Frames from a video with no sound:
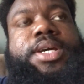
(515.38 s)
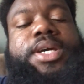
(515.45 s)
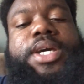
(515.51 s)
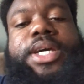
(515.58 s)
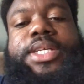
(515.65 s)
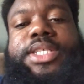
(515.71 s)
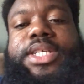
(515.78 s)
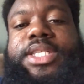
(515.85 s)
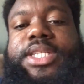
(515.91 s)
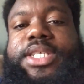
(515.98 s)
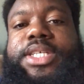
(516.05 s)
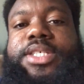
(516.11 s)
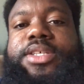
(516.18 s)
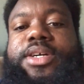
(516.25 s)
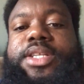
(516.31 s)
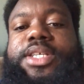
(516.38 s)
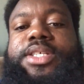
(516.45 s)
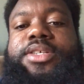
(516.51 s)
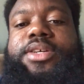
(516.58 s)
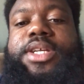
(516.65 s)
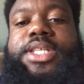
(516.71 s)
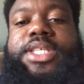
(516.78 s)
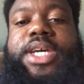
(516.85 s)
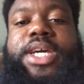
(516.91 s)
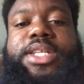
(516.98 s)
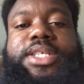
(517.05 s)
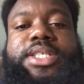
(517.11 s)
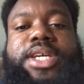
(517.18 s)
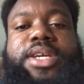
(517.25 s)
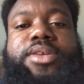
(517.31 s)
And see, these are the
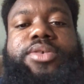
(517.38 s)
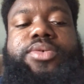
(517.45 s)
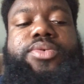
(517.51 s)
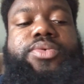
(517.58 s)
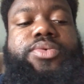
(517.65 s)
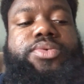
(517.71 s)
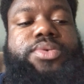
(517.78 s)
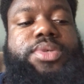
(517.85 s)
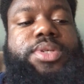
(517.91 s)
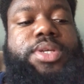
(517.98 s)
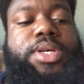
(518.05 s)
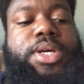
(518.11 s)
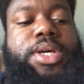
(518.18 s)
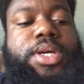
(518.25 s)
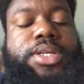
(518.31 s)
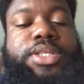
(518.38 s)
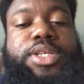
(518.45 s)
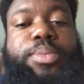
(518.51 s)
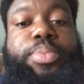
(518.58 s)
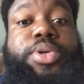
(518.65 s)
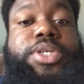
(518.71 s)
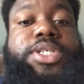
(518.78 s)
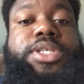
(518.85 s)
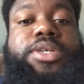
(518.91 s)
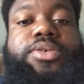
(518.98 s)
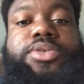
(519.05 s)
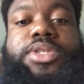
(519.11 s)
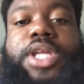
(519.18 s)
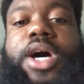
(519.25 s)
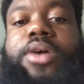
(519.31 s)
tactics they use to push
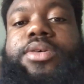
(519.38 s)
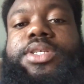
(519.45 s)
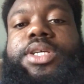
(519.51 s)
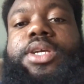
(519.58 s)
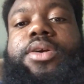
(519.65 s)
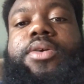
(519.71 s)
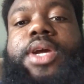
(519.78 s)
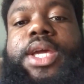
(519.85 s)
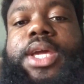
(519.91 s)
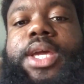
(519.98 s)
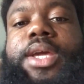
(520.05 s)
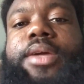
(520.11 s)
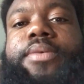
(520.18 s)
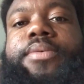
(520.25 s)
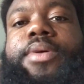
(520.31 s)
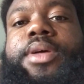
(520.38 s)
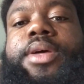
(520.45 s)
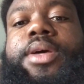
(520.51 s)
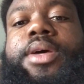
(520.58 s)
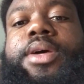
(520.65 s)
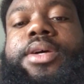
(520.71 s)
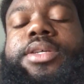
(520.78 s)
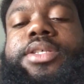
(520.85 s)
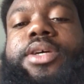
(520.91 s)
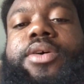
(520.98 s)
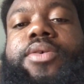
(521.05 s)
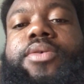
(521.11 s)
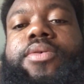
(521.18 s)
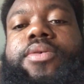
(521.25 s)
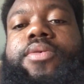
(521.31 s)
those thoughts in your head.
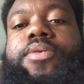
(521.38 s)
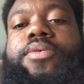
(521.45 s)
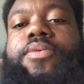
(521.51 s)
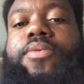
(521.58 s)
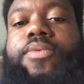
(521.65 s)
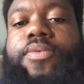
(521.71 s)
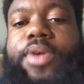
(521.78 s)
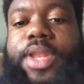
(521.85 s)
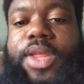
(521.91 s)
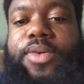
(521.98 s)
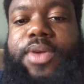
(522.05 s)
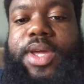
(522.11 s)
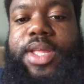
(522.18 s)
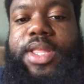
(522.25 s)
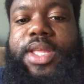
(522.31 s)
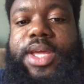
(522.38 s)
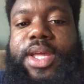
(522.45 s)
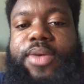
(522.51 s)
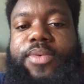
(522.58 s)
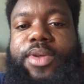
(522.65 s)
So when you get that